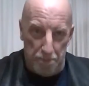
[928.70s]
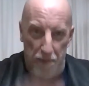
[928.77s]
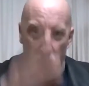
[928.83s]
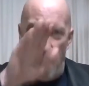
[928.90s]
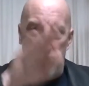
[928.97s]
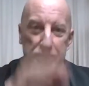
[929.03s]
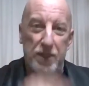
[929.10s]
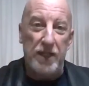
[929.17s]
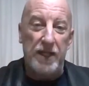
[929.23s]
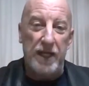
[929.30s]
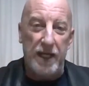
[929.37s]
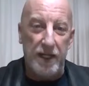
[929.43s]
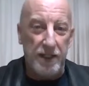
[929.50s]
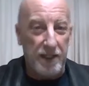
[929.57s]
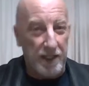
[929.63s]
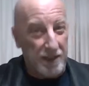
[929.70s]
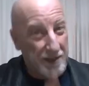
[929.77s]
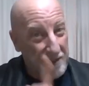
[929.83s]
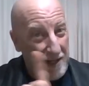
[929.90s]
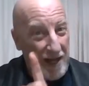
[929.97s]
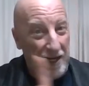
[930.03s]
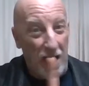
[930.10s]
popped it in. It
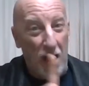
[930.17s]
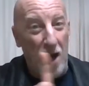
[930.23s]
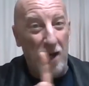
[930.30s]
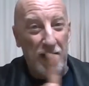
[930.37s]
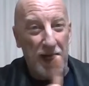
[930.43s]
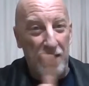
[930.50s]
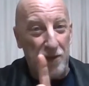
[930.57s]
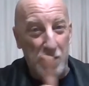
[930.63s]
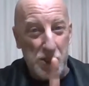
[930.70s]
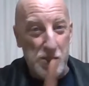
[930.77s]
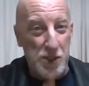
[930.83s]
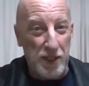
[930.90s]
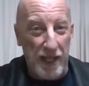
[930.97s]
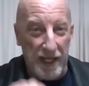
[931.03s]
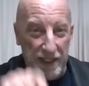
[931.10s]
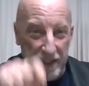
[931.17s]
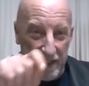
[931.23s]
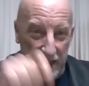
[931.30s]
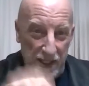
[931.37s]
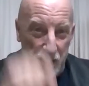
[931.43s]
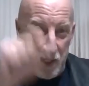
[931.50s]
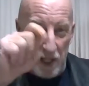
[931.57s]
kind of hung at the slit,
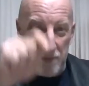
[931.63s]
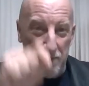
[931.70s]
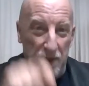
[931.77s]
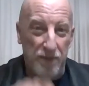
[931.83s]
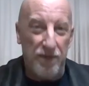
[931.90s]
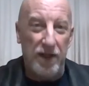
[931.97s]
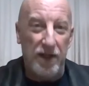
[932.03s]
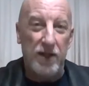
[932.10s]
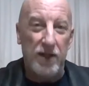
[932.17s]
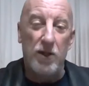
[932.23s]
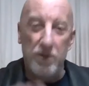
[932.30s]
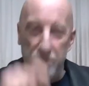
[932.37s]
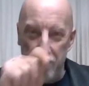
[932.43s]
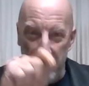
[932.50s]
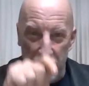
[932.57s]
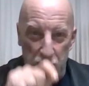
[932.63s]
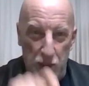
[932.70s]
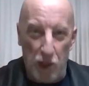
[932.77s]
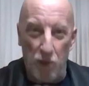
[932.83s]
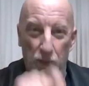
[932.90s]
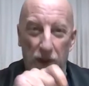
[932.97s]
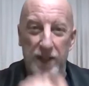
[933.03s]
and I stuck my finger and made
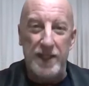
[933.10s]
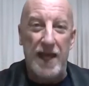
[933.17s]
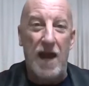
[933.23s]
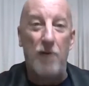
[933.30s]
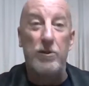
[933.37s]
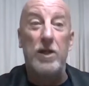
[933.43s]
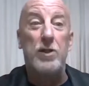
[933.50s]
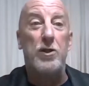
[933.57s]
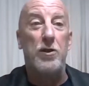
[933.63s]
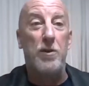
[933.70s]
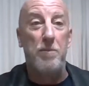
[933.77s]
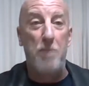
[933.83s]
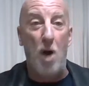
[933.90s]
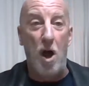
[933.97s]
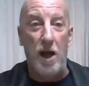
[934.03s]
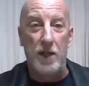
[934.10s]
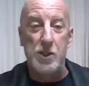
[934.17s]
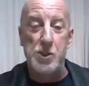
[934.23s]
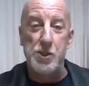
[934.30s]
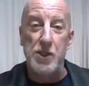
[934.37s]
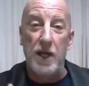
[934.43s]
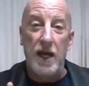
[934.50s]
sure it went down into the
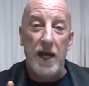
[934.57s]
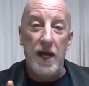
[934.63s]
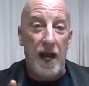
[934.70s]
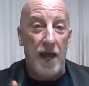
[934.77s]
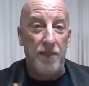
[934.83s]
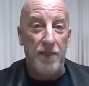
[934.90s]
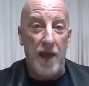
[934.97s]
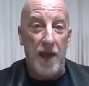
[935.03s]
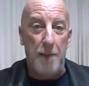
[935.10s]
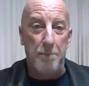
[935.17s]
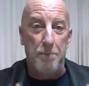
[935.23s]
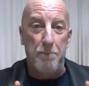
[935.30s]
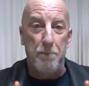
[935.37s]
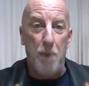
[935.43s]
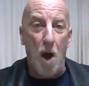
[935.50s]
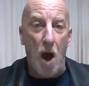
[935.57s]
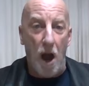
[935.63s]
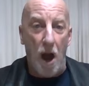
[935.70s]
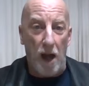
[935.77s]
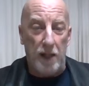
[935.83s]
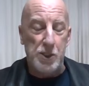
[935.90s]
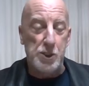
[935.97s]
box. And that
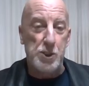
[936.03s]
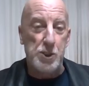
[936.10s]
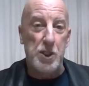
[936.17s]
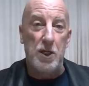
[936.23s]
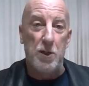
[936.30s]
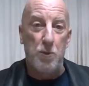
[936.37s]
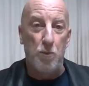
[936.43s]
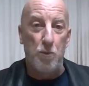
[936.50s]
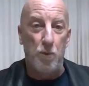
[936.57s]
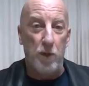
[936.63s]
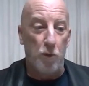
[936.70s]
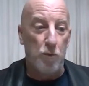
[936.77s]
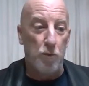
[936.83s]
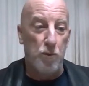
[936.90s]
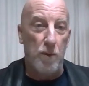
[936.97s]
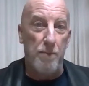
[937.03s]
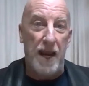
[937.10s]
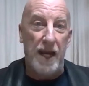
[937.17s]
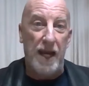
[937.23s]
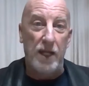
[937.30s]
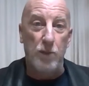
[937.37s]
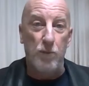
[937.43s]
box will
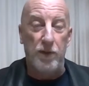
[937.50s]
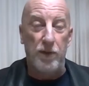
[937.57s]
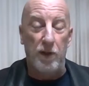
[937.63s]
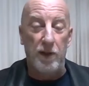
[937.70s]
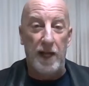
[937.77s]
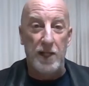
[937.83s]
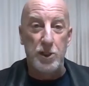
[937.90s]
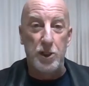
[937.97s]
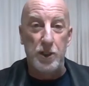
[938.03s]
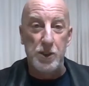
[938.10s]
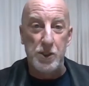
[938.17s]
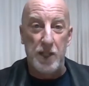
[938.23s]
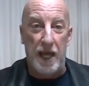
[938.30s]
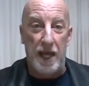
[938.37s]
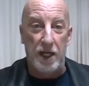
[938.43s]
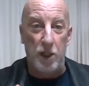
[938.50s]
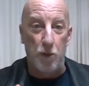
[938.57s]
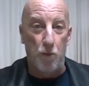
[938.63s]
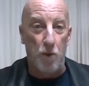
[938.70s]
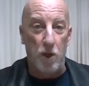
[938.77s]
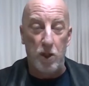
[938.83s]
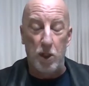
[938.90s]
remain with Elections Canada
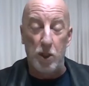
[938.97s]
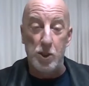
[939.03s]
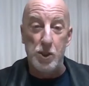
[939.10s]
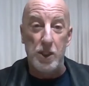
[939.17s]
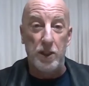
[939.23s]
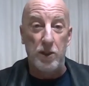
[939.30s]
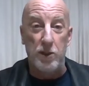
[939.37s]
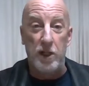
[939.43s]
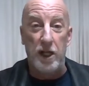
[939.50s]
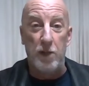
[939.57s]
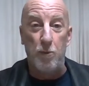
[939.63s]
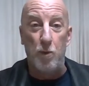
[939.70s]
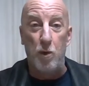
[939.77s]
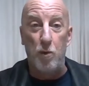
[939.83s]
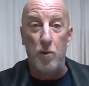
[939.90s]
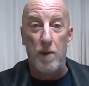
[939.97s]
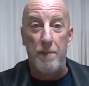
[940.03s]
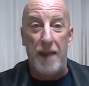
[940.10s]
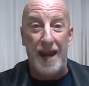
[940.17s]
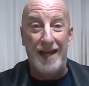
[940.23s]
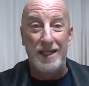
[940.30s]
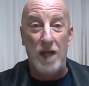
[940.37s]
workers, and it will
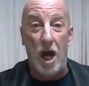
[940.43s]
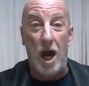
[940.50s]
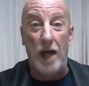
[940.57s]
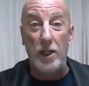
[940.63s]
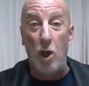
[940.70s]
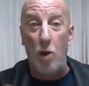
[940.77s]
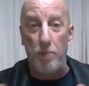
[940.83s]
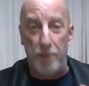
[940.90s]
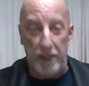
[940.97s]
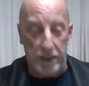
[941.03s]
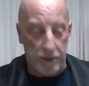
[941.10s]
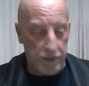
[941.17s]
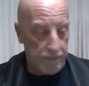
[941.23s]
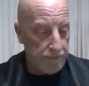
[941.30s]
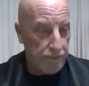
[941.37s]
remain unopened,